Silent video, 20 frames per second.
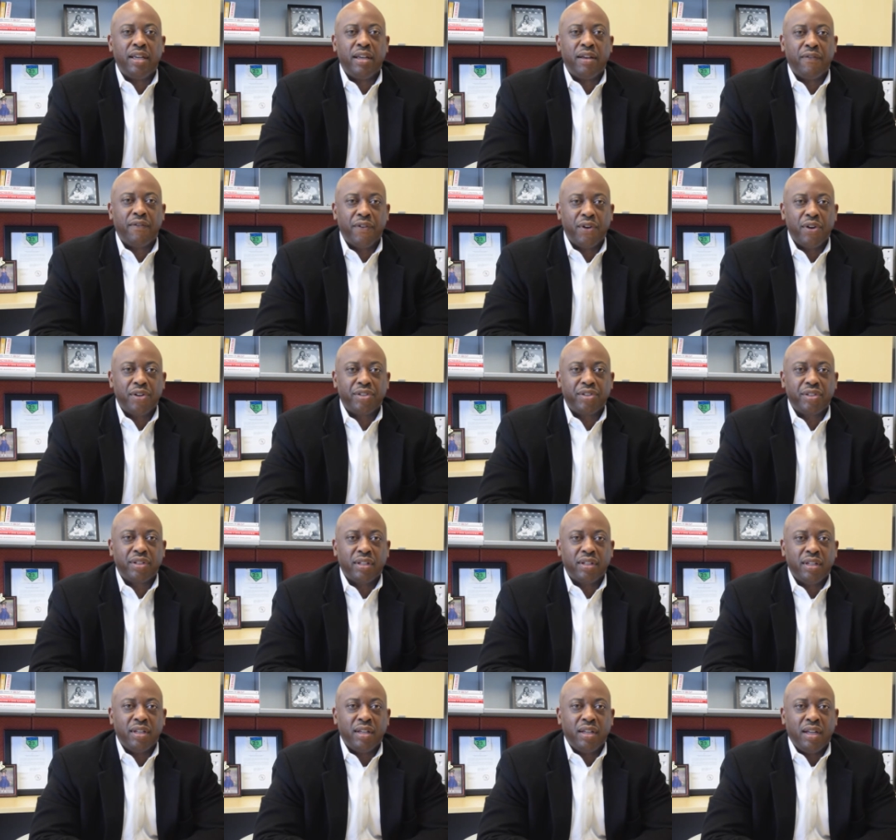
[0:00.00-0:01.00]
First,
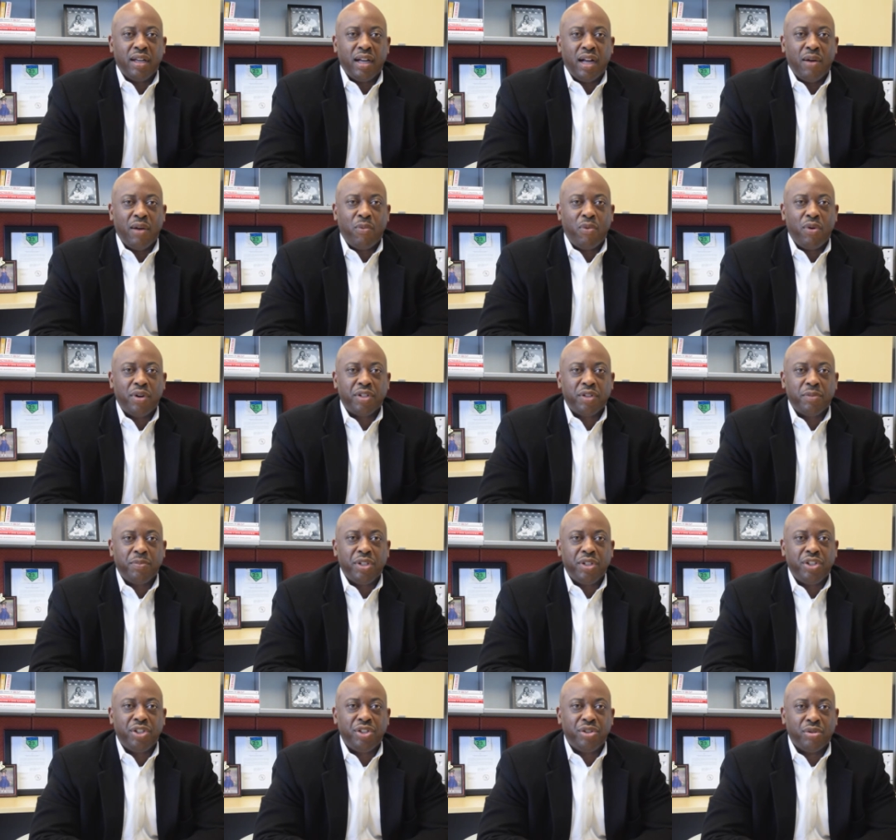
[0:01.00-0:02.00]
I want to be
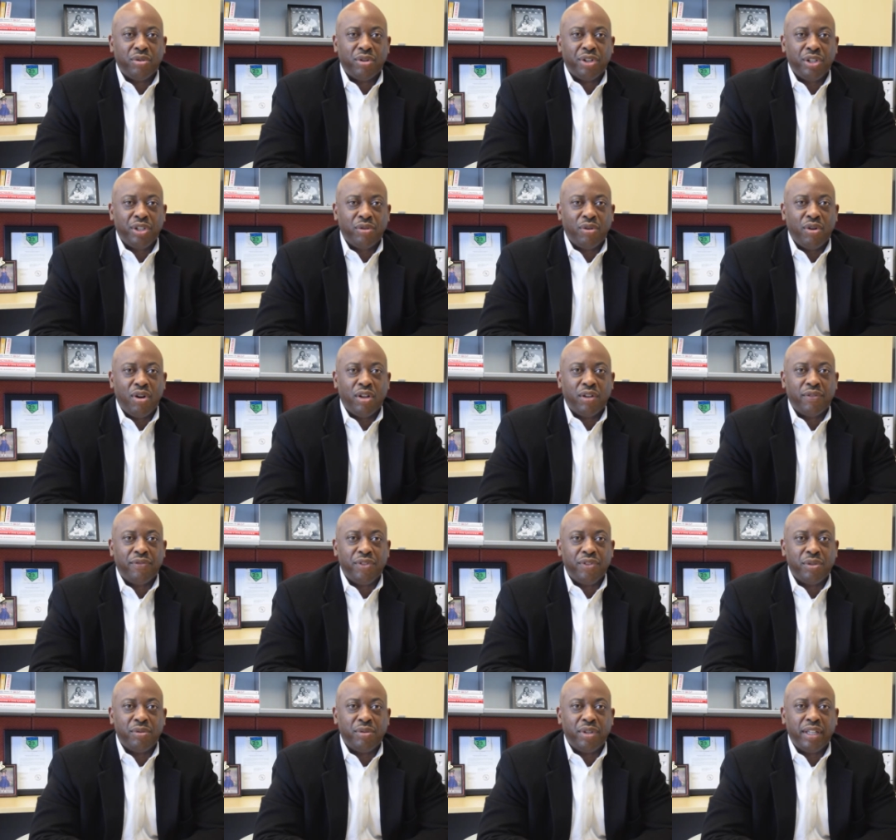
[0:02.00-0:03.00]
sure you all are
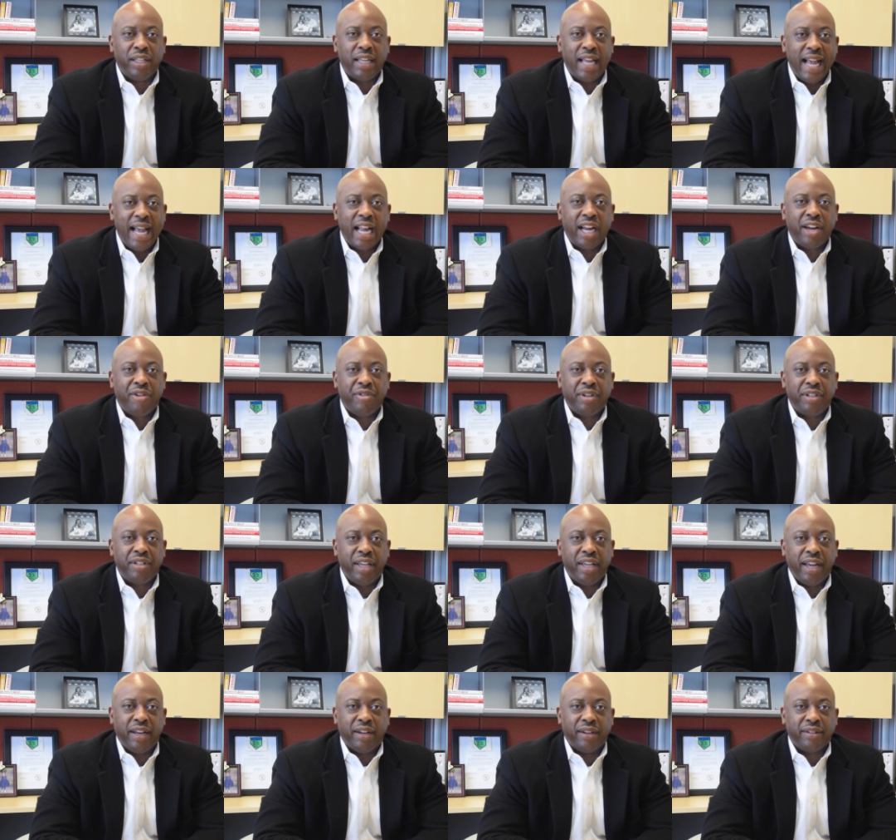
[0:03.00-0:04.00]
viewing accurate
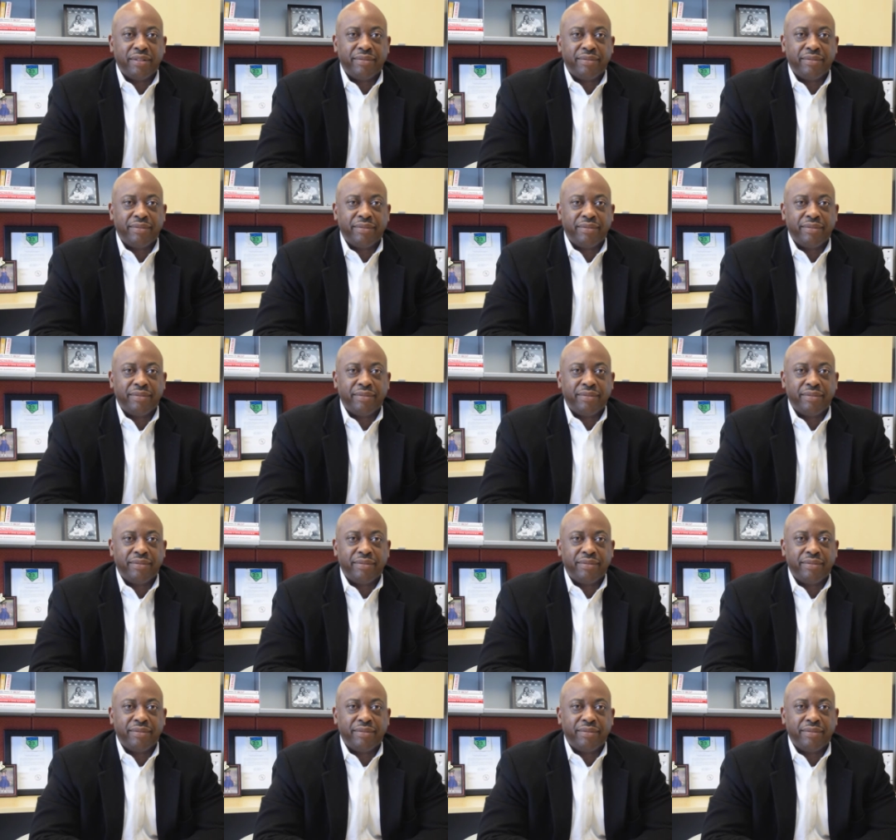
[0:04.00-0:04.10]
data.